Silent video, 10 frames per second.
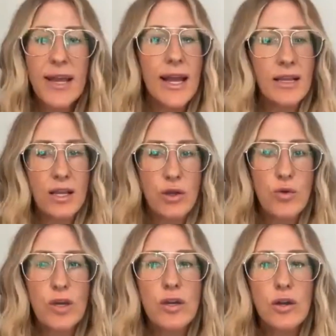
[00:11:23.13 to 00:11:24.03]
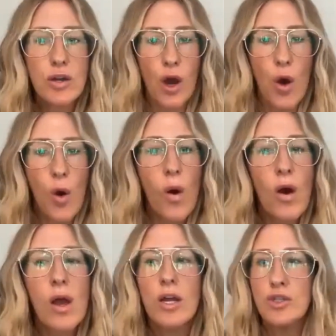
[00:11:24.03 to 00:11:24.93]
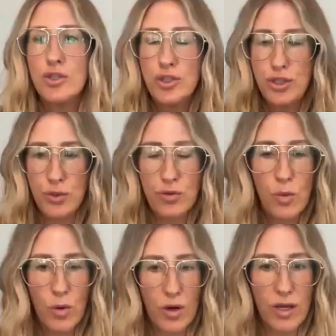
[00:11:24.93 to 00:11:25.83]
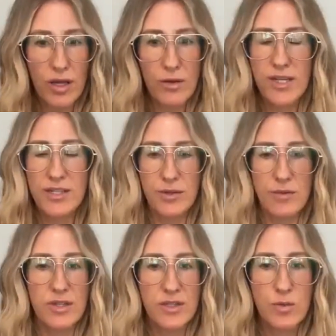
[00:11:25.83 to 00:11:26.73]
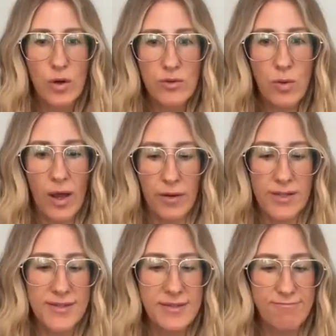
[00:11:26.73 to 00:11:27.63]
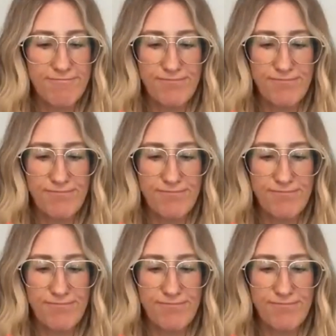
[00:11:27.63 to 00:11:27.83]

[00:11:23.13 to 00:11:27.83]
And you can go do the work you need to do in this world, whether it's,